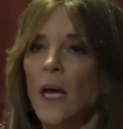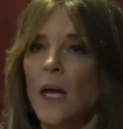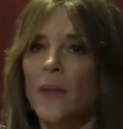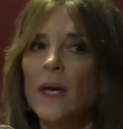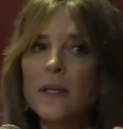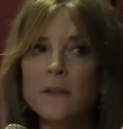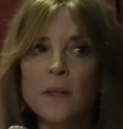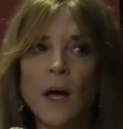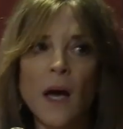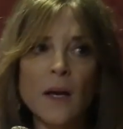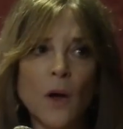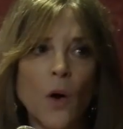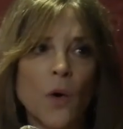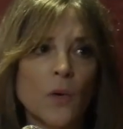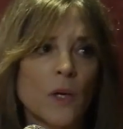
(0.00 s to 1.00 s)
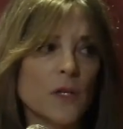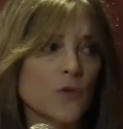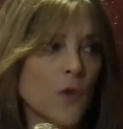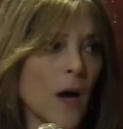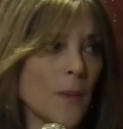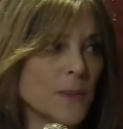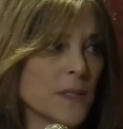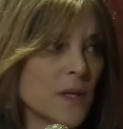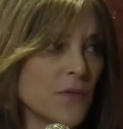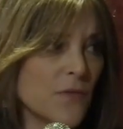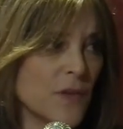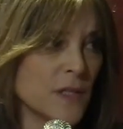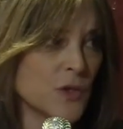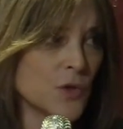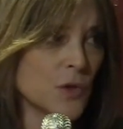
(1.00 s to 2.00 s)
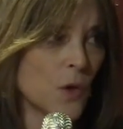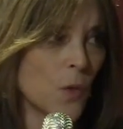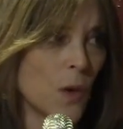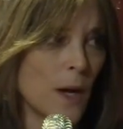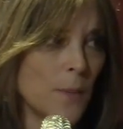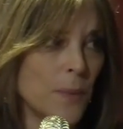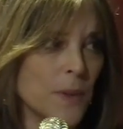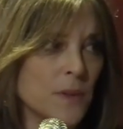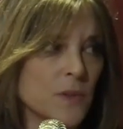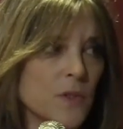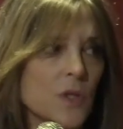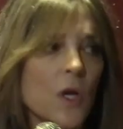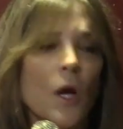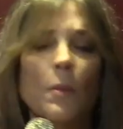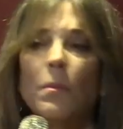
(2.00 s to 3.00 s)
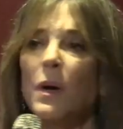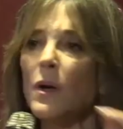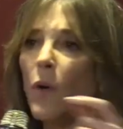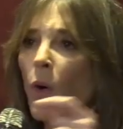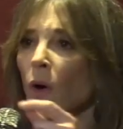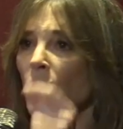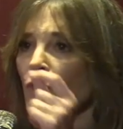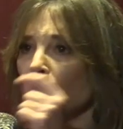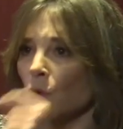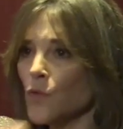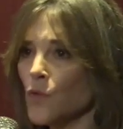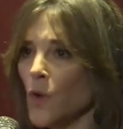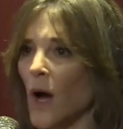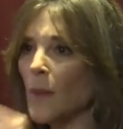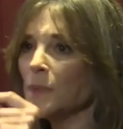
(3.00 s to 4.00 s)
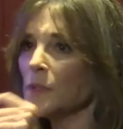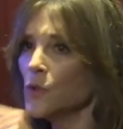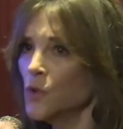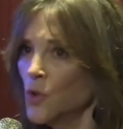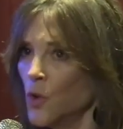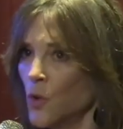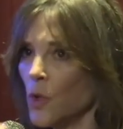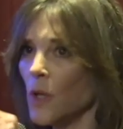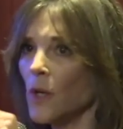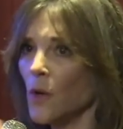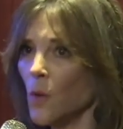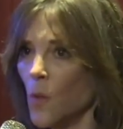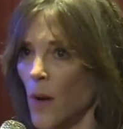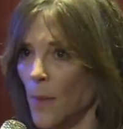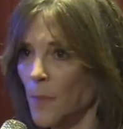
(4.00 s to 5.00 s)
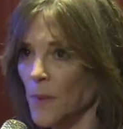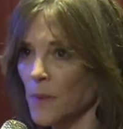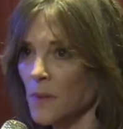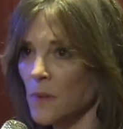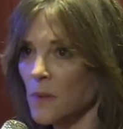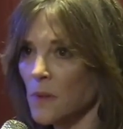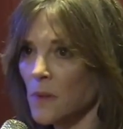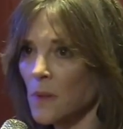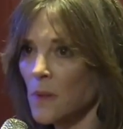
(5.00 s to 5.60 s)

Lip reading: That not only drops conventional weapons, but also drops nuclear weapons.